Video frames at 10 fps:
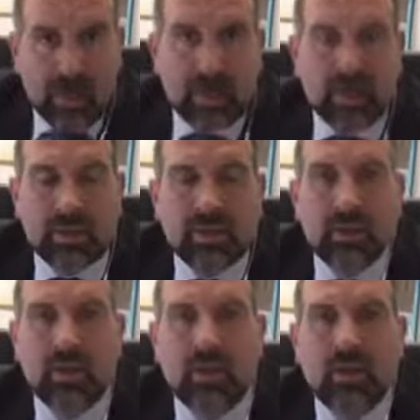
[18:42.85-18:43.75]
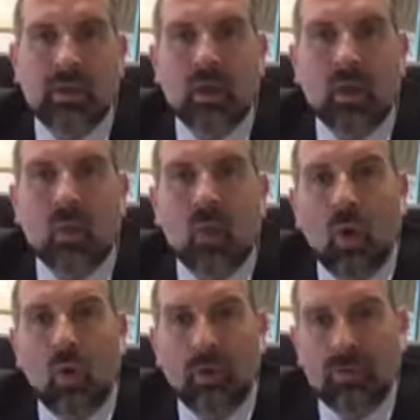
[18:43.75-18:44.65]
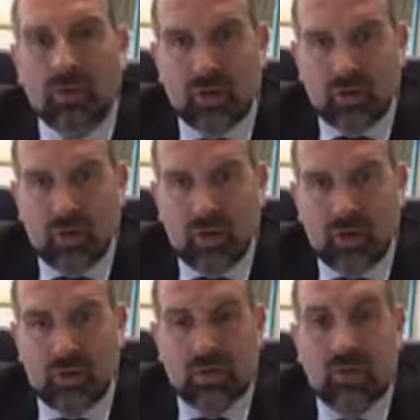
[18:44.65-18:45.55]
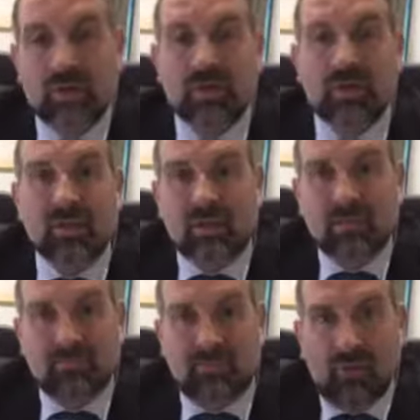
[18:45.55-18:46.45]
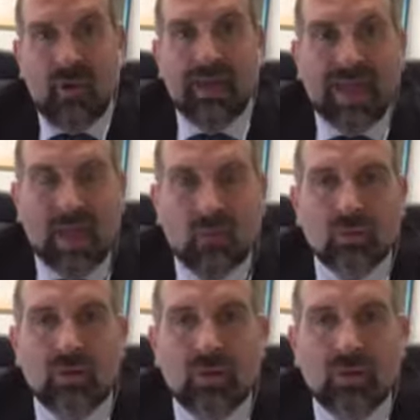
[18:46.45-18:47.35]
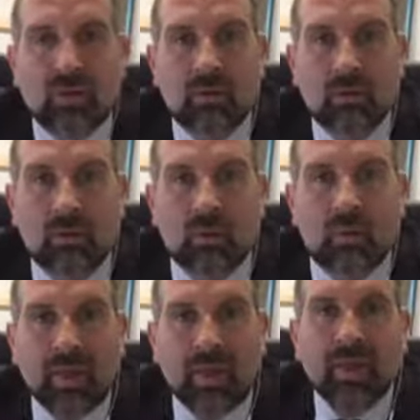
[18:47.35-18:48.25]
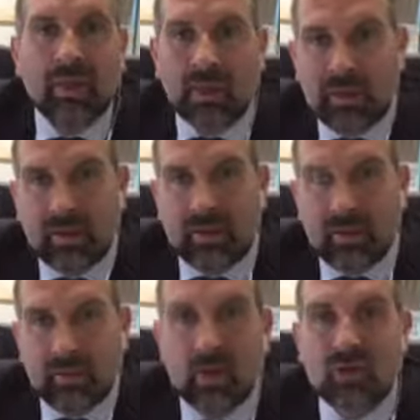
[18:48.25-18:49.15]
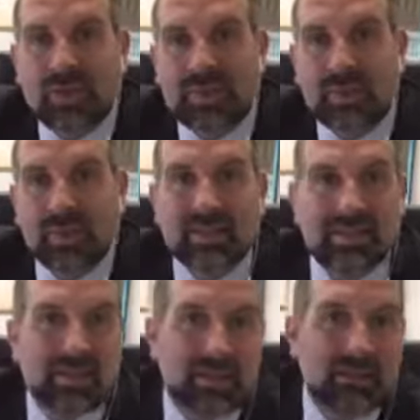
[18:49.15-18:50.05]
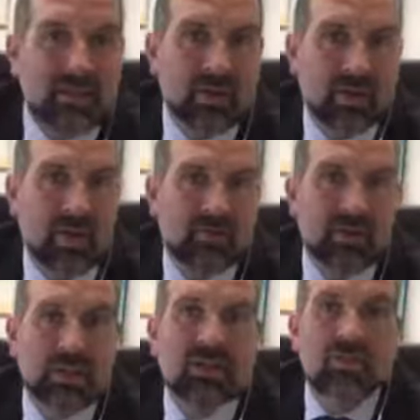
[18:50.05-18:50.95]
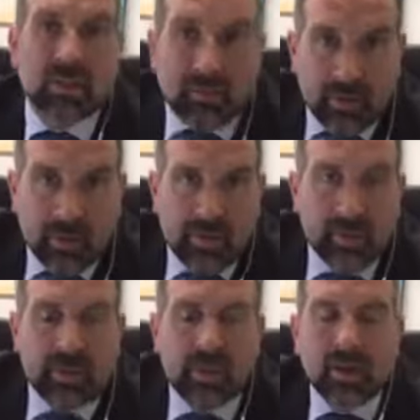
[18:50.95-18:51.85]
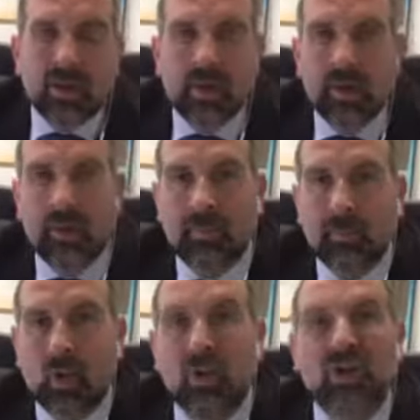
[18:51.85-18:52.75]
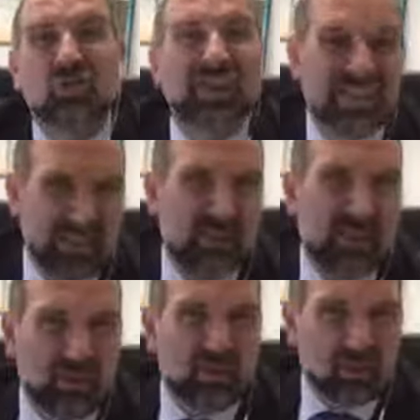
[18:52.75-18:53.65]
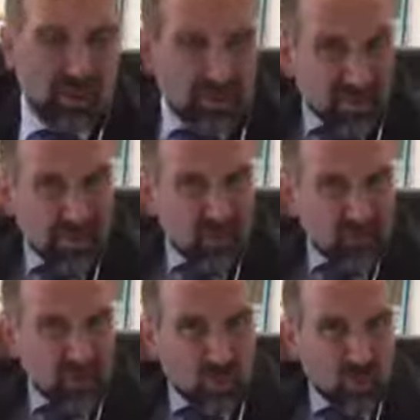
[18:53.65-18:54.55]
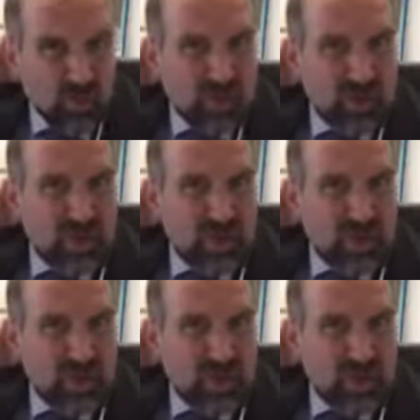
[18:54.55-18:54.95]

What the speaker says: And what we've got to try and do is trying to find out whether the emotional aspect is significant enough to need treatment. Or addressing, maybe not treatment's not the right word.